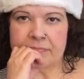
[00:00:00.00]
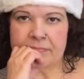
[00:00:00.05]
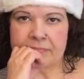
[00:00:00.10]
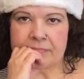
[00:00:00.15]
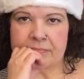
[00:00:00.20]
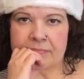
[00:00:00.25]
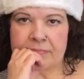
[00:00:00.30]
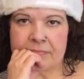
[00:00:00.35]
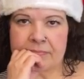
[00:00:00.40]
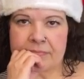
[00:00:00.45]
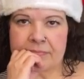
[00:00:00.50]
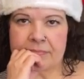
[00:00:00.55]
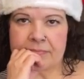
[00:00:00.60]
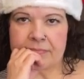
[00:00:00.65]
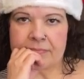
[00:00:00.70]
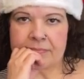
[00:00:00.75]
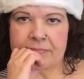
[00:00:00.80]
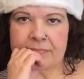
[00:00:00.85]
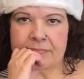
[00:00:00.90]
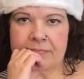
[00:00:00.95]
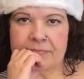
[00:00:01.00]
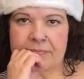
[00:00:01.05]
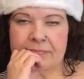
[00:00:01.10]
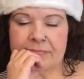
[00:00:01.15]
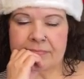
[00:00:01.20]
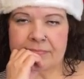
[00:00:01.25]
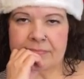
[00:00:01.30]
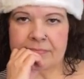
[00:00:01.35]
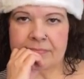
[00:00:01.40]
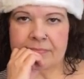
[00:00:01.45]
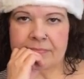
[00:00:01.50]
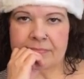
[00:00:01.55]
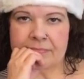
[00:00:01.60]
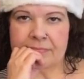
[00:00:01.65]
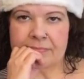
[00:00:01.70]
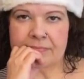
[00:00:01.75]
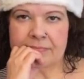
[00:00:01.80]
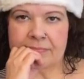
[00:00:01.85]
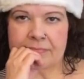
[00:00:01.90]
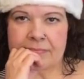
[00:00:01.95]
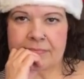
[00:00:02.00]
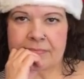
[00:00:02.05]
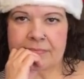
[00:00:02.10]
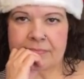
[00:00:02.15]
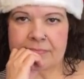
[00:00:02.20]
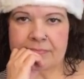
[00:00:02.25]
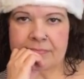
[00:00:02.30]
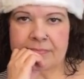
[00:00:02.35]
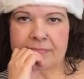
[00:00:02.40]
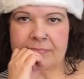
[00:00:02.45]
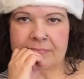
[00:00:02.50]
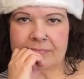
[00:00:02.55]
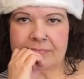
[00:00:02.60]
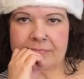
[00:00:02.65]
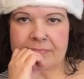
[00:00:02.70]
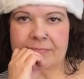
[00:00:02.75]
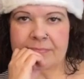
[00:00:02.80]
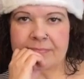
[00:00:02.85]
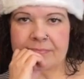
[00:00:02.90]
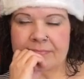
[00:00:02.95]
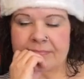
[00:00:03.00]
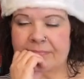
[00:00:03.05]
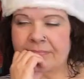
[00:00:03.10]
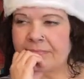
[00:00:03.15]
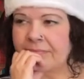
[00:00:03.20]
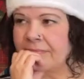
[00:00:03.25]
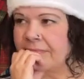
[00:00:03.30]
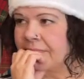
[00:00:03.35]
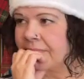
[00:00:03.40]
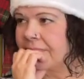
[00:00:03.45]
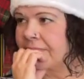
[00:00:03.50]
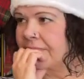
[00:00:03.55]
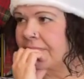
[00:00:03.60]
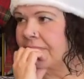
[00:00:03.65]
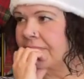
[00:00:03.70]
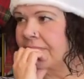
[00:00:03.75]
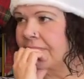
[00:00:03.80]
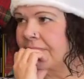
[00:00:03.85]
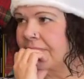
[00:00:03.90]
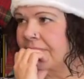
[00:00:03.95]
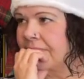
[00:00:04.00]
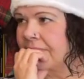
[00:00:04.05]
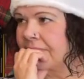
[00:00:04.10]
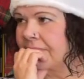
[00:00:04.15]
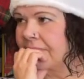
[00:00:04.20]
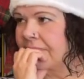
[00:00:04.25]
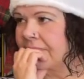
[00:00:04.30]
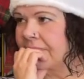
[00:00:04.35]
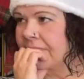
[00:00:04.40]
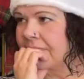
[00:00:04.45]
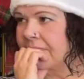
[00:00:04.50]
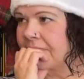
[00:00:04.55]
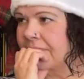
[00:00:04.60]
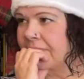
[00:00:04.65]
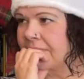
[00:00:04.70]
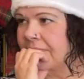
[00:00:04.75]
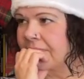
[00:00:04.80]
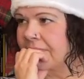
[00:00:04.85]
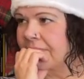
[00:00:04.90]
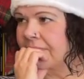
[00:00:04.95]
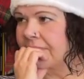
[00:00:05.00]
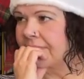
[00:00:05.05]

The person shown says nothing.